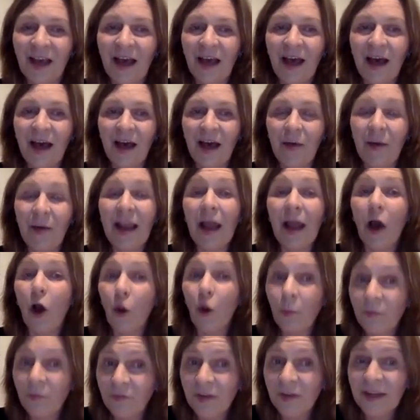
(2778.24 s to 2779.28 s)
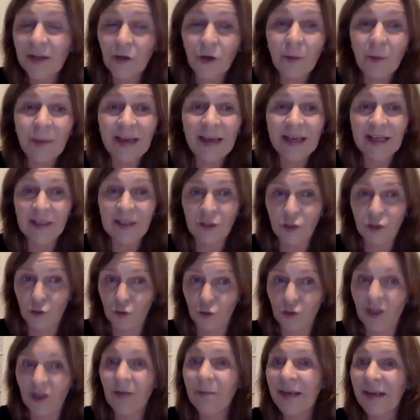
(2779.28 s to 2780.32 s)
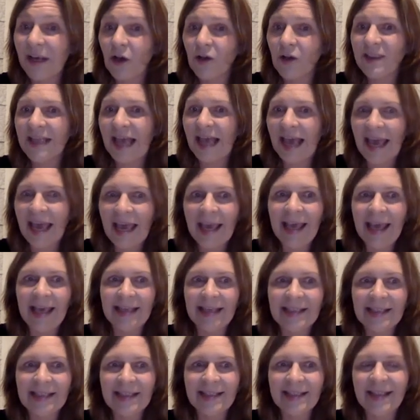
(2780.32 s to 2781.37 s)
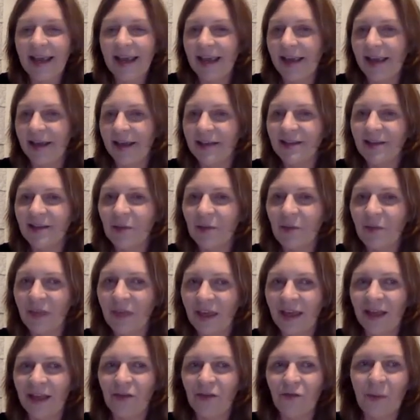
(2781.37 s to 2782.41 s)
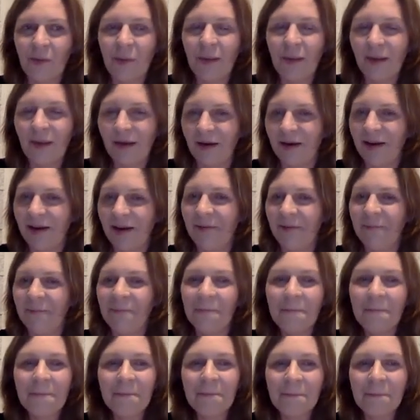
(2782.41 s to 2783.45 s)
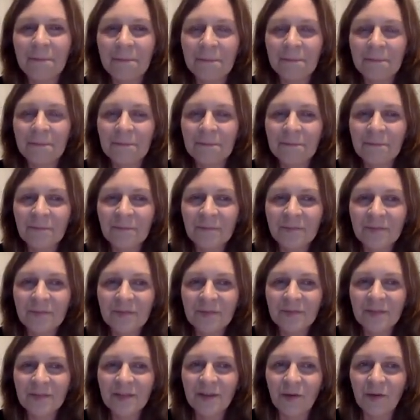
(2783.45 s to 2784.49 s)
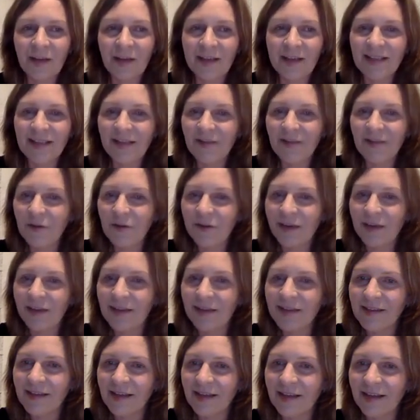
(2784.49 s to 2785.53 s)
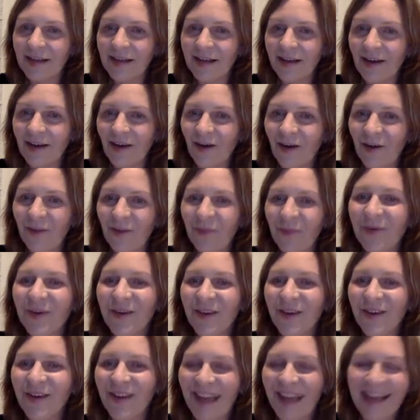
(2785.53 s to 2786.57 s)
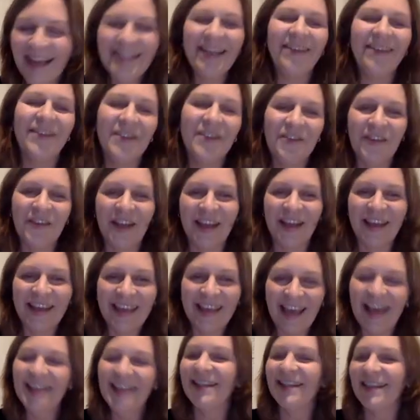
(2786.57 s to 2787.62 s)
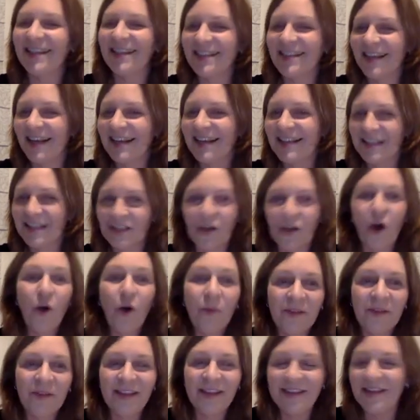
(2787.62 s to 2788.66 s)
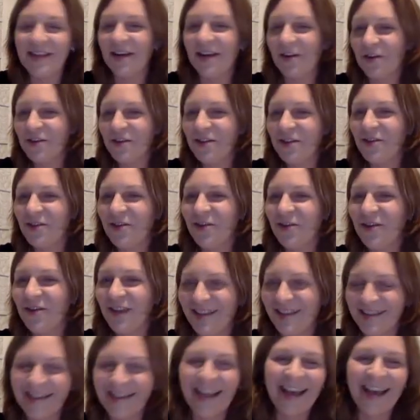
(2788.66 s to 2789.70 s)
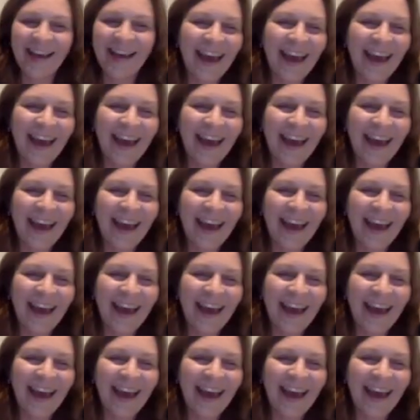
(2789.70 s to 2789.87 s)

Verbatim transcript: uh, well hopefully not by a student because a is saying something in reply so let's have a look at the second oh puyo let's have a drink yes exactly so hopefully these are not students